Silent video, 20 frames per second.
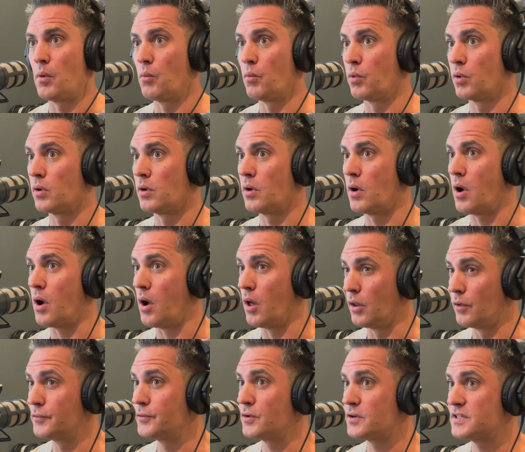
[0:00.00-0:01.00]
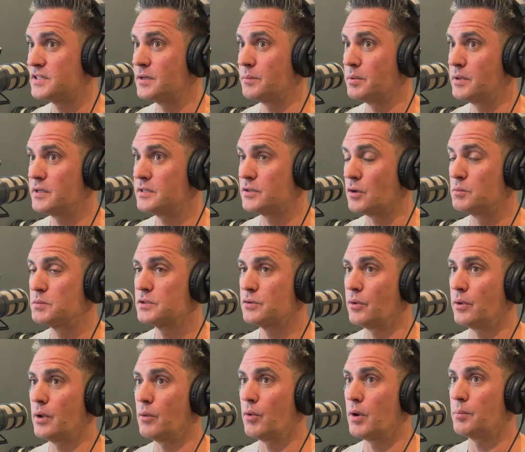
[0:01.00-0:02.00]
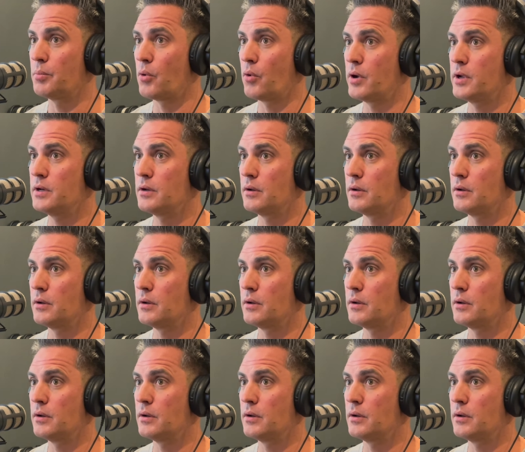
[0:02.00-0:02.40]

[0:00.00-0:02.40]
Were all of your siblings homeschooled at one point?